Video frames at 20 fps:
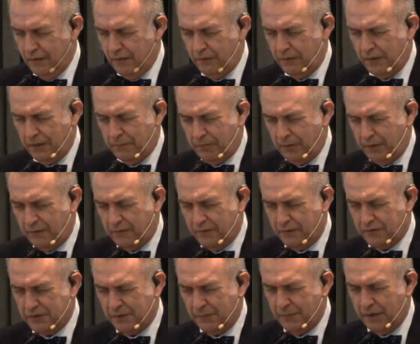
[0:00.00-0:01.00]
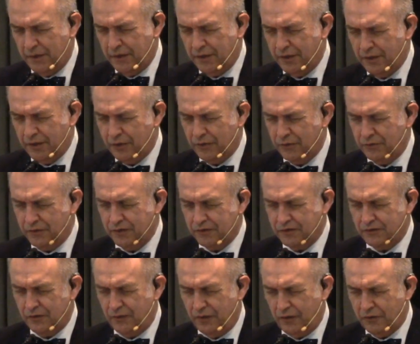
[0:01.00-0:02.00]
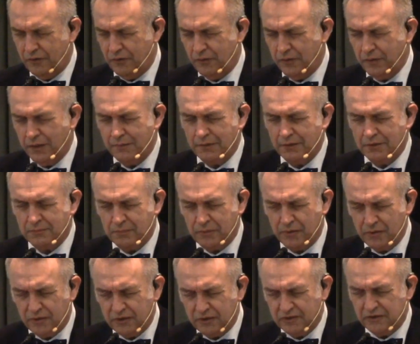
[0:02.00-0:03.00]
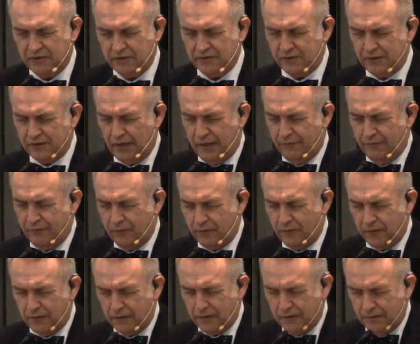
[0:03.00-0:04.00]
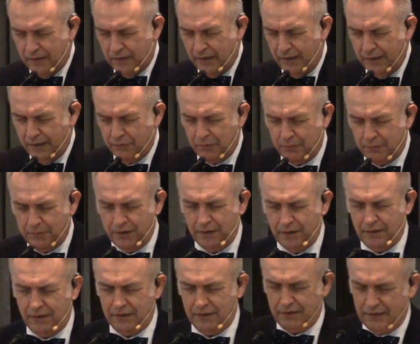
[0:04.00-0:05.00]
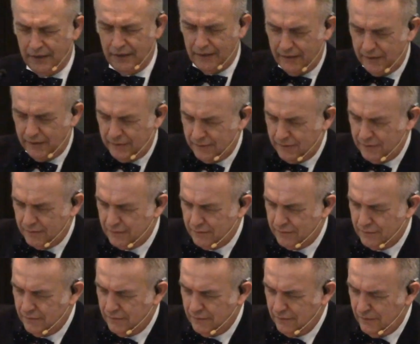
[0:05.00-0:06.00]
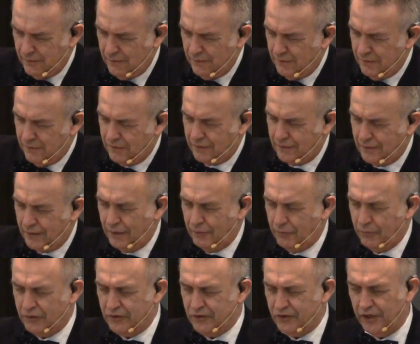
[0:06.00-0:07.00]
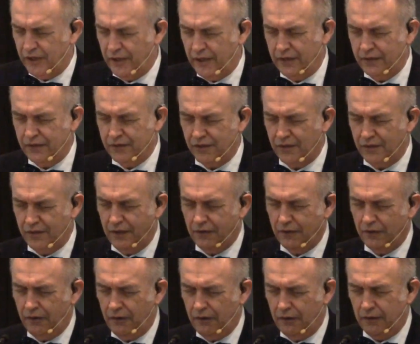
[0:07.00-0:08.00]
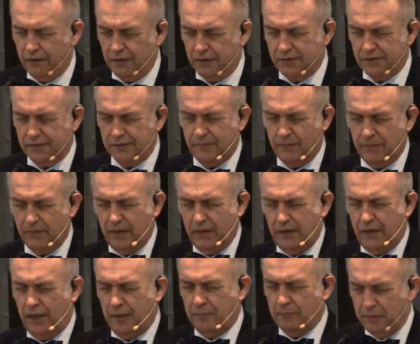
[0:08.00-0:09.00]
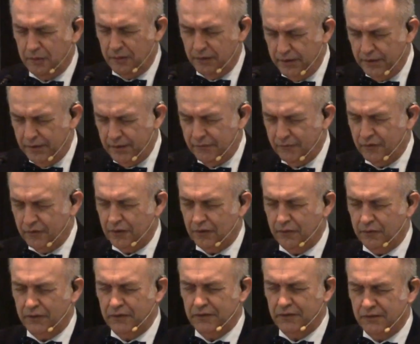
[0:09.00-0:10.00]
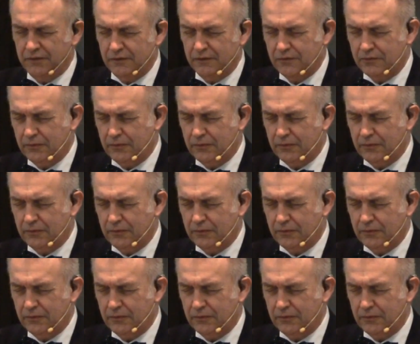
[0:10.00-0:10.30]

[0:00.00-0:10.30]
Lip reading: Lord, I pray if there's somebody here who does not know him as personal Savior, that today would be the day that they would change in their hearts and believe in the Lord Jesus